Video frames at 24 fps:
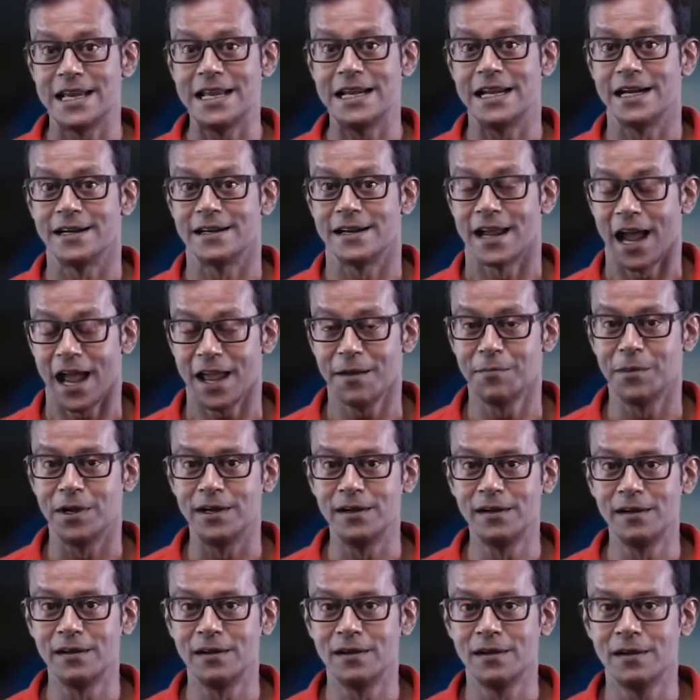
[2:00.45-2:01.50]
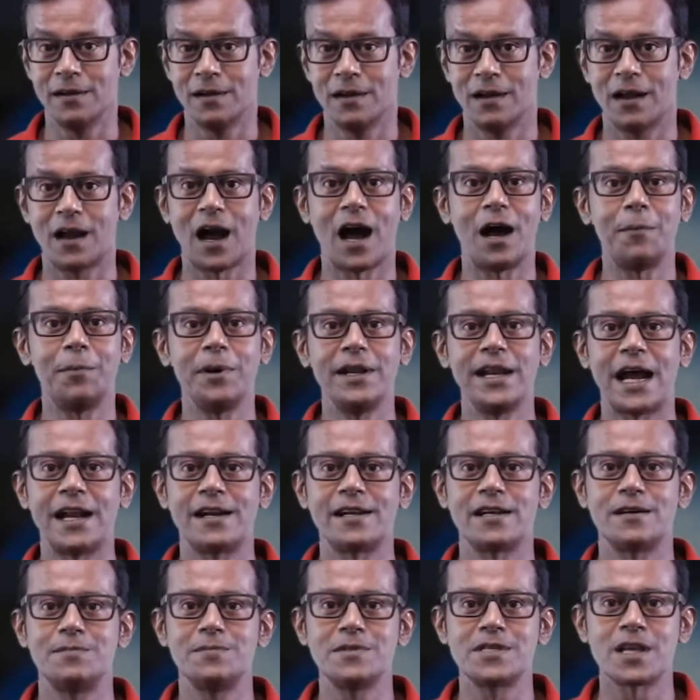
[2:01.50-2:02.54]
in a diamond, carbon
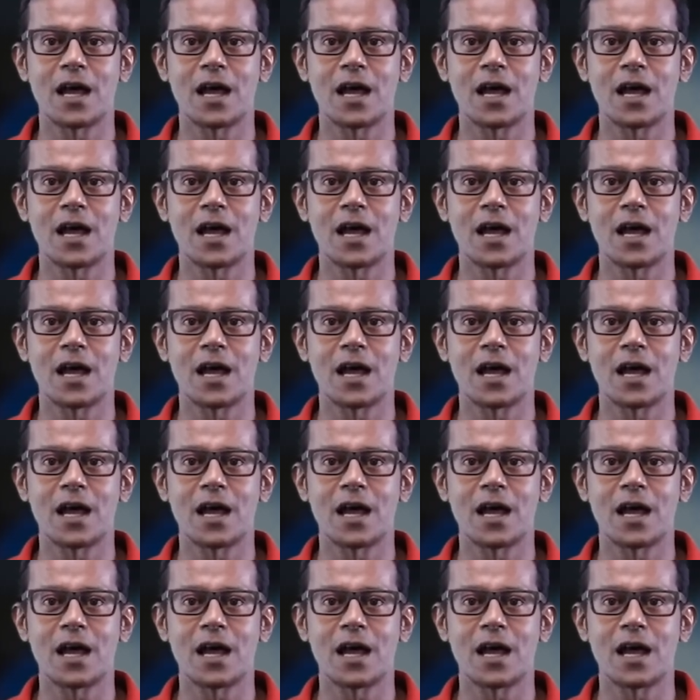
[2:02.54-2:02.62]
atoms